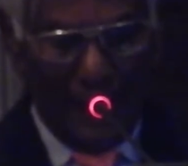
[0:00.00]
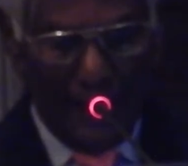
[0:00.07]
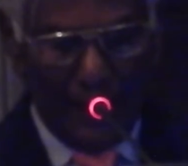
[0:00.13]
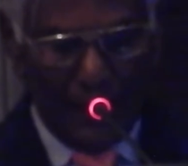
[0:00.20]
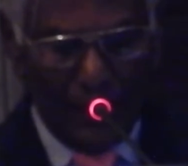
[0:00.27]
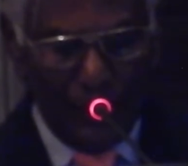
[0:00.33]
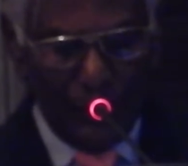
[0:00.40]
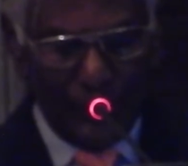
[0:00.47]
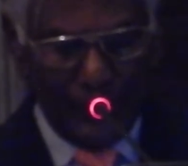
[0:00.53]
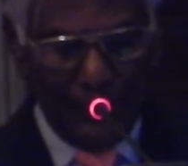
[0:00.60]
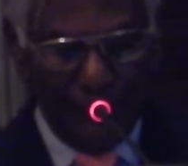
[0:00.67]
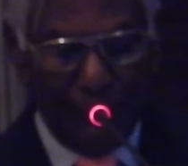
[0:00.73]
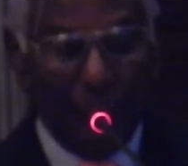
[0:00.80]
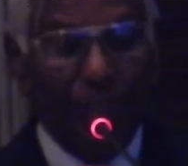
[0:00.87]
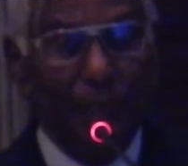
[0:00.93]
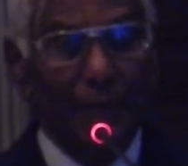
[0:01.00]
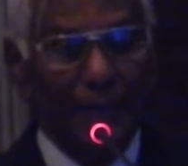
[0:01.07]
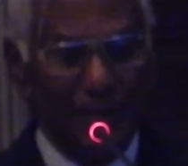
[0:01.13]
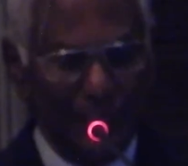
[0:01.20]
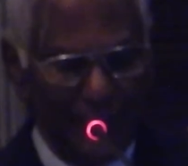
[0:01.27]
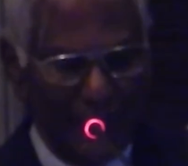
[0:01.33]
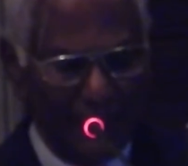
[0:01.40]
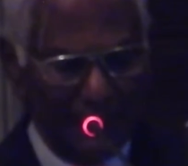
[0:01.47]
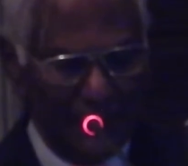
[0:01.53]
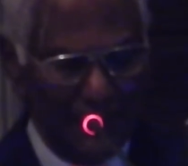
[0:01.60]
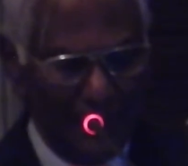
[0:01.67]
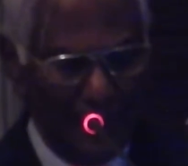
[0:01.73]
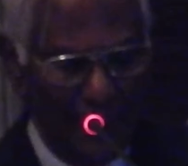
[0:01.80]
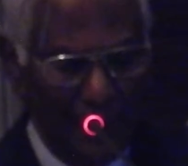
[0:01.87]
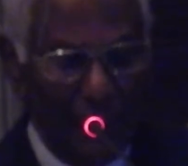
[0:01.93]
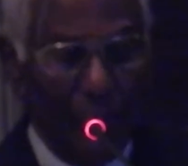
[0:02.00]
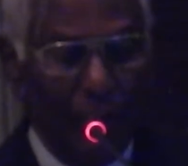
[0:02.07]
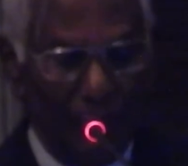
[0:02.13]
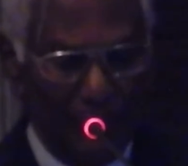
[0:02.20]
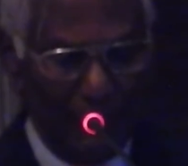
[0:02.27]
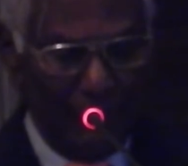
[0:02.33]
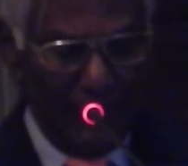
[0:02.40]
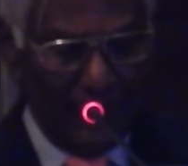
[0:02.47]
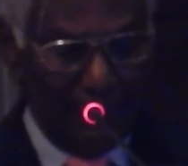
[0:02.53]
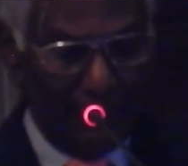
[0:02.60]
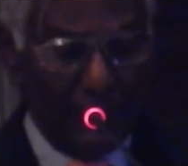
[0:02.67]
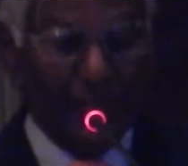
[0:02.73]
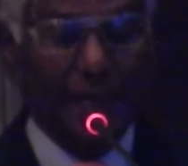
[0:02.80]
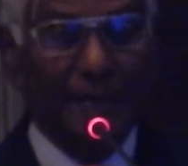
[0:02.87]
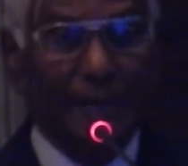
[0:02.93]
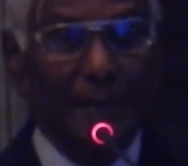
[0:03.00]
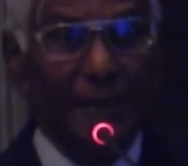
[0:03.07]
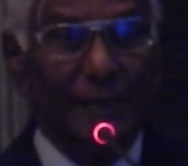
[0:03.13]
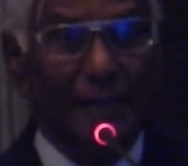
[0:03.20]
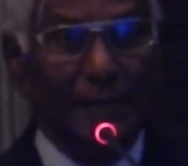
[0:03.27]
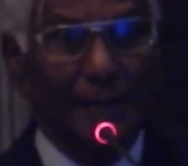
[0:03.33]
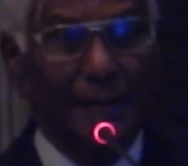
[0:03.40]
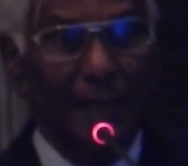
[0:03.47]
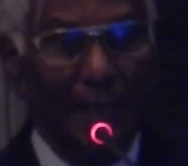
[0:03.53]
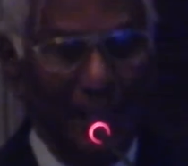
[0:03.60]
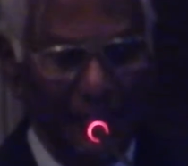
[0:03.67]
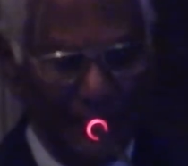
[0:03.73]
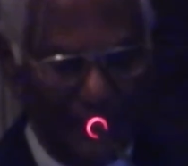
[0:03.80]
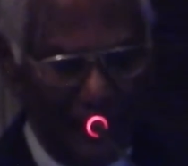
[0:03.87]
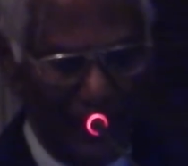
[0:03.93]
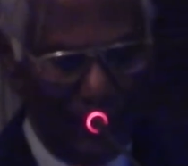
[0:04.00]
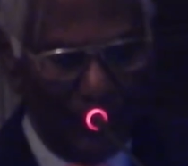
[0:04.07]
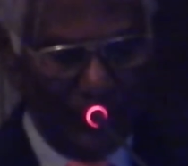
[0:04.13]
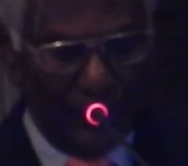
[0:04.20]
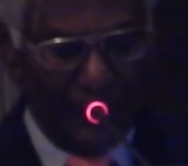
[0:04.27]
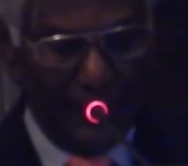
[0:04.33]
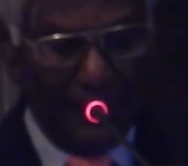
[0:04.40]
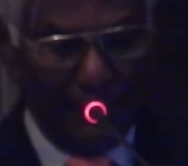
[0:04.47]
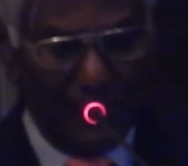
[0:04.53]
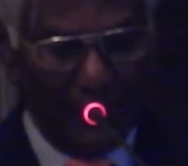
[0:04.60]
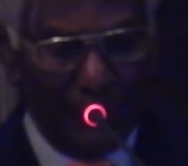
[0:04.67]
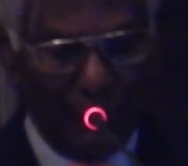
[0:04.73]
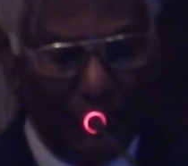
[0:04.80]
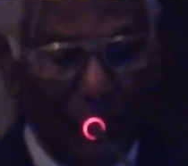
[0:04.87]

inclusive of being chairman of the very prestigious Ceylon Chamber of